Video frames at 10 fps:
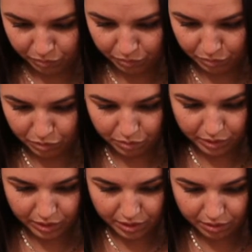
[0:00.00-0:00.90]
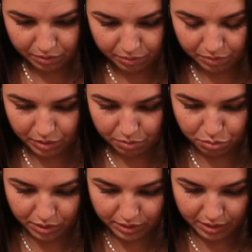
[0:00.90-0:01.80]
Really gotta
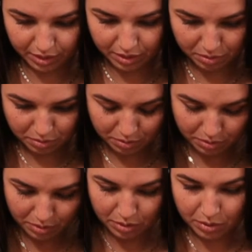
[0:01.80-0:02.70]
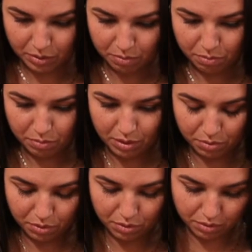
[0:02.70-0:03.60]
press that paper
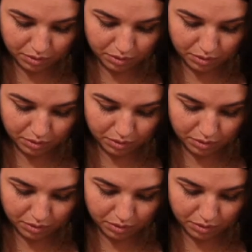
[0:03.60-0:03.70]
onto the